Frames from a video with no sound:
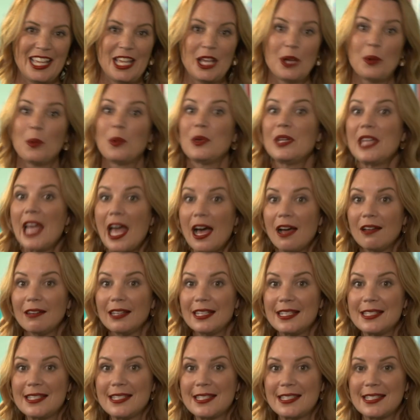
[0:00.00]
Well, now
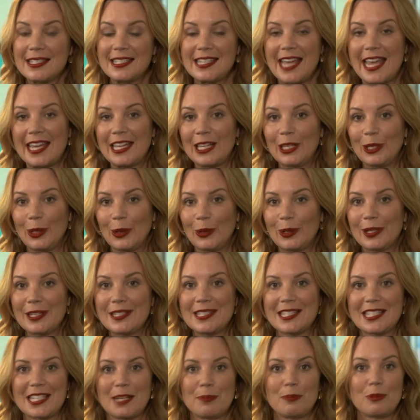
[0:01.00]
let's take a look at
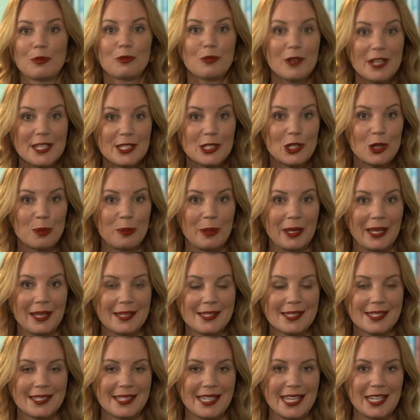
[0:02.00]
some rescue
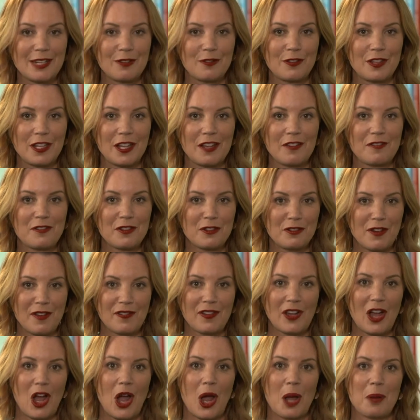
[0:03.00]
pets in need of their forever
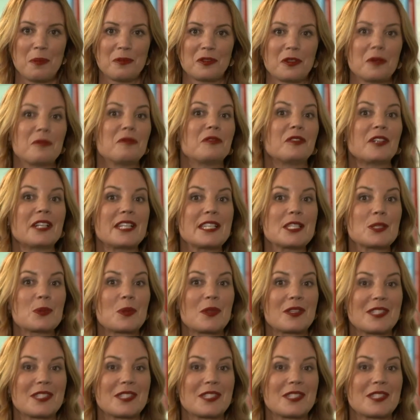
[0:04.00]
home from Friends with